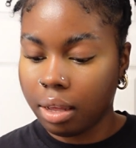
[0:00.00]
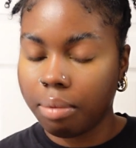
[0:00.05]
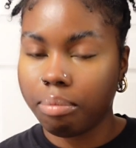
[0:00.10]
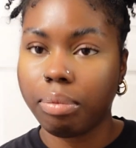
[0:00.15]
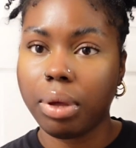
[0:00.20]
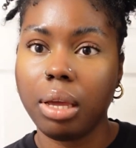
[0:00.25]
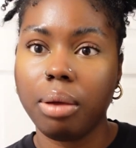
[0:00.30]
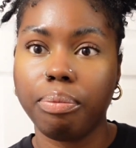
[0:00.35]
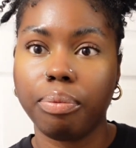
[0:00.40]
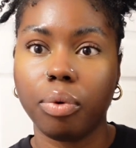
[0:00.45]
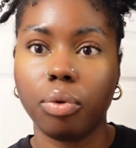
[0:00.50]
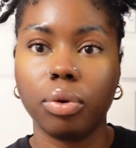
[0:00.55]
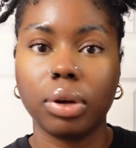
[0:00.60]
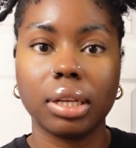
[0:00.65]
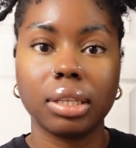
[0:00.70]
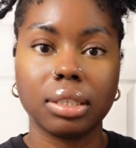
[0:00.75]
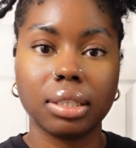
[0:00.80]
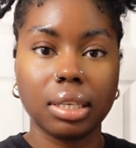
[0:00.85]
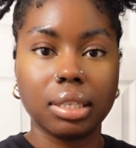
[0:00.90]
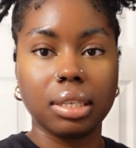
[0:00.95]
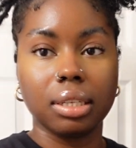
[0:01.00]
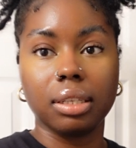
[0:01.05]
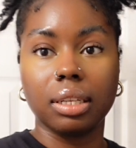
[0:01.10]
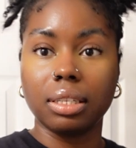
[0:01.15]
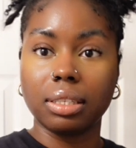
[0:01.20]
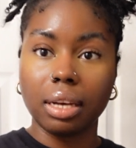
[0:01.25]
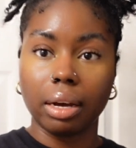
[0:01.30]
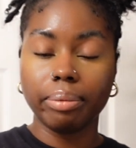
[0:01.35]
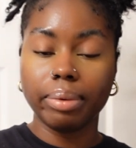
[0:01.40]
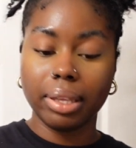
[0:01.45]
people consistently
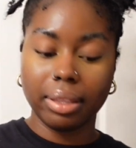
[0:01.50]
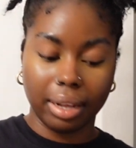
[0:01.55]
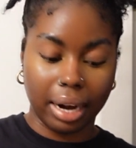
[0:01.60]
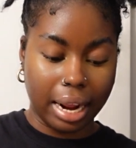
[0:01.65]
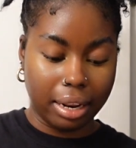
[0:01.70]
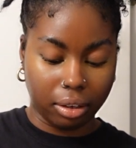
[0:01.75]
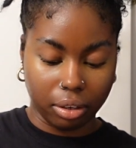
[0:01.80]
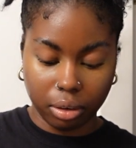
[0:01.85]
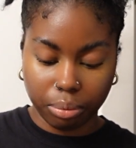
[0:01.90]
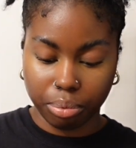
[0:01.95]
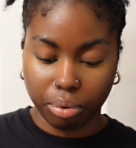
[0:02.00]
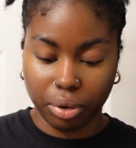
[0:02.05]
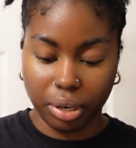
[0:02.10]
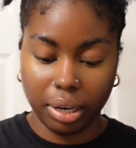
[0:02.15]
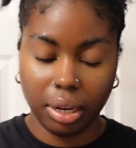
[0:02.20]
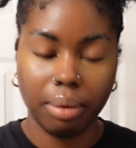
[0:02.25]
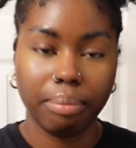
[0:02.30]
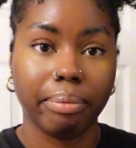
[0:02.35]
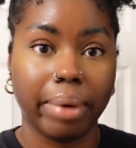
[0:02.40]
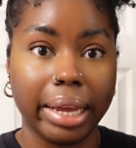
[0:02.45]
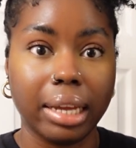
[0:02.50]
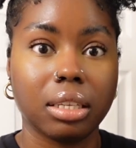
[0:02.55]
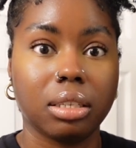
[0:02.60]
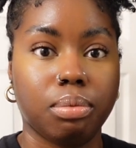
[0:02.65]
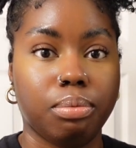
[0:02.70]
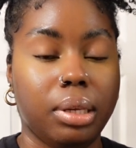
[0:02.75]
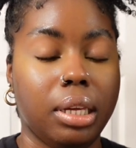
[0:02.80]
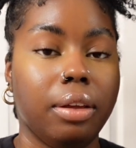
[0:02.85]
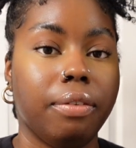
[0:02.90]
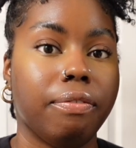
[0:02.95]
tell me that I look pretty
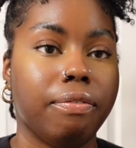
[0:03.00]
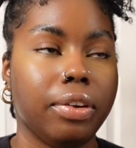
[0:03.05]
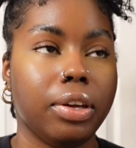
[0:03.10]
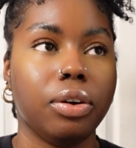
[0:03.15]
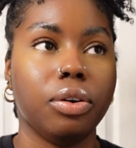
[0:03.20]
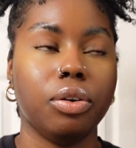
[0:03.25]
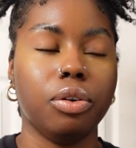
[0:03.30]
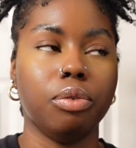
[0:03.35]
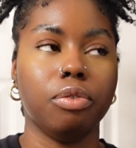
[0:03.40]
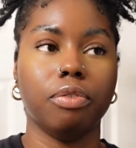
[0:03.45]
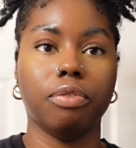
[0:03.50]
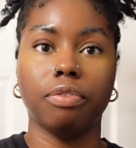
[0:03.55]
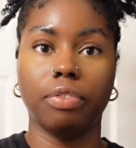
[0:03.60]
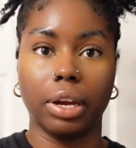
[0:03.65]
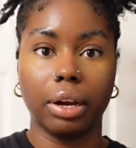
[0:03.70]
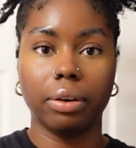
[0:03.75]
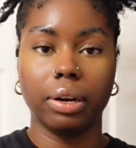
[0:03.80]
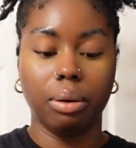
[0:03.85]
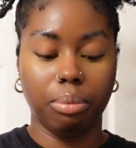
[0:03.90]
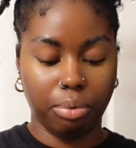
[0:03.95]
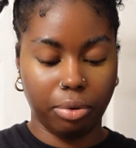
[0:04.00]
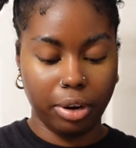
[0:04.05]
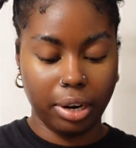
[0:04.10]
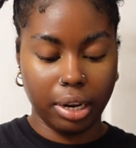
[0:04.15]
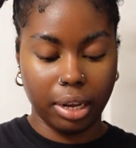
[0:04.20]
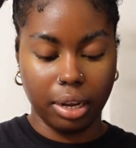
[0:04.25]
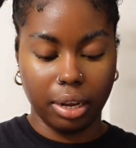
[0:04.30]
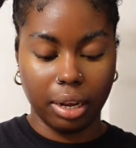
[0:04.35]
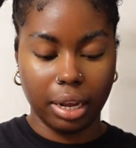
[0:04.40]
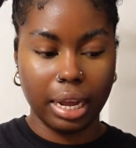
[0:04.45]
makes me feel very
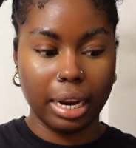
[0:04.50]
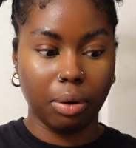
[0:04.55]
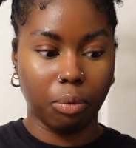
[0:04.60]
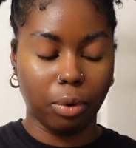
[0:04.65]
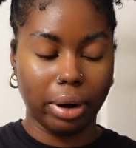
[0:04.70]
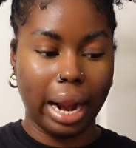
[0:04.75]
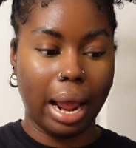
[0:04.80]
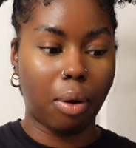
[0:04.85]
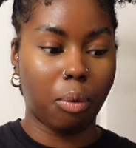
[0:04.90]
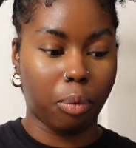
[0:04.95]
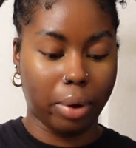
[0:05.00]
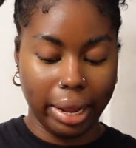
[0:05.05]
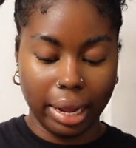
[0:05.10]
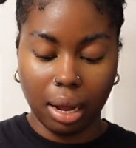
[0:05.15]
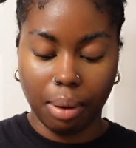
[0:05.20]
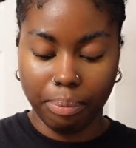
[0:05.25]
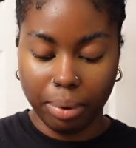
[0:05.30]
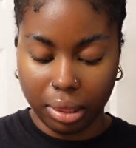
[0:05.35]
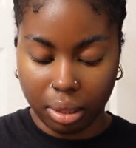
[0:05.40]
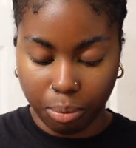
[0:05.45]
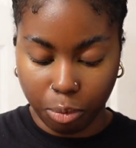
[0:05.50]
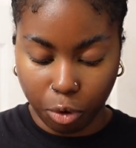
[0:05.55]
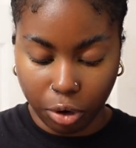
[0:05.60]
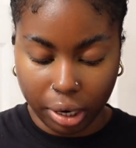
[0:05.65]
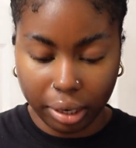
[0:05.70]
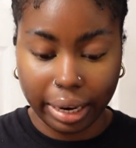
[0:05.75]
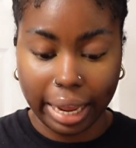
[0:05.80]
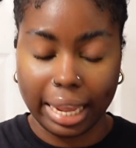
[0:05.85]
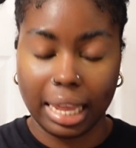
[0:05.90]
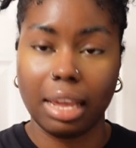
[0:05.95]
pretty. And when I wake up in the
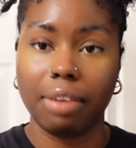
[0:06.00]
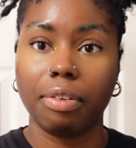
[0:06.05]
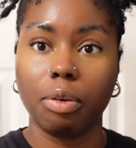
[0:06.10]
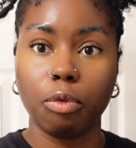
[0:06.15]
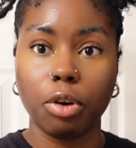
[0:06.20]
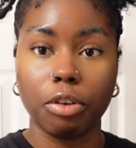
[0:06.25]
morning, like even